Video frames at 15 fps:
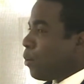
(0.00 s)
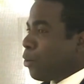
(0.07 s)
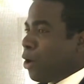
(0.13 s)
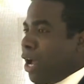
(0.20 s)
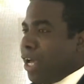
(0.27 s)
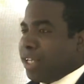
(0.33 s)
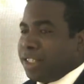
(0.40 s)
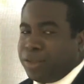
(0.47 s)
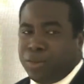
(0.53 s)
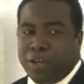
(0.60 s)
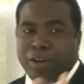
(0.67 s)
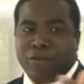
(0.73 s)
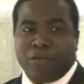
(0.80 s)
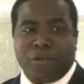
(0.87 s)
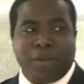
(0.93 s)
press, what
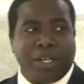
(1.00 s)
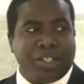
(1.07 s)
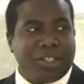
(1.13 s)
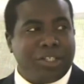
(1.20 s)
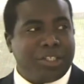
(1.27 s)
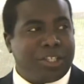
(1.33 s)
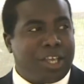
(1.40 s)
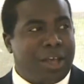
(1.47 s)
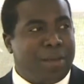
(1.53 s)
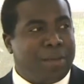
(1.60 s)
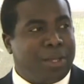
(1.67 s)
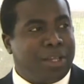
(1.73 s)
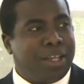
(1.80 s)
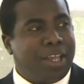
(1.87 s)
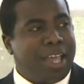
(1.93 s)
information is
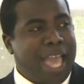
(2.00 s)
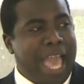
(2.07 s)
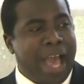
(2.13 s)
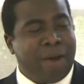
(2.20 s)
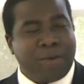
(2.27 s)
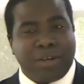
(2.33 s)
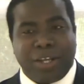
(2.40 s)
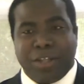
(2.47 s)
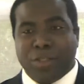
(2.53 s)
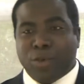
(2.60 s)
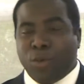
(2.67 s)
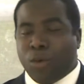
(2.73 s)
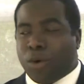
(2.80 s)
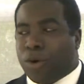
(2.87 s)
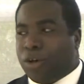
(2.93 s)
coming out in the
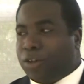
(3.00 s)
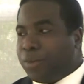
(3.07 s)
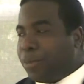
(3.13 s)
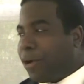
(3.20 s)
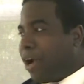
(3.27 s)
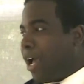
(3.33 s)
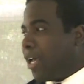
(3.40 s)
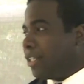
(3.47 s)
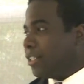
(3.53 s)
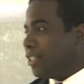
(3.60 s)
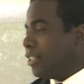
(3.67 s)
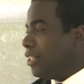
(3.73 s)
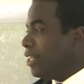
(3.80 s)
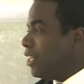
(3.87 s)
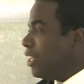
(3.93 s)
world press.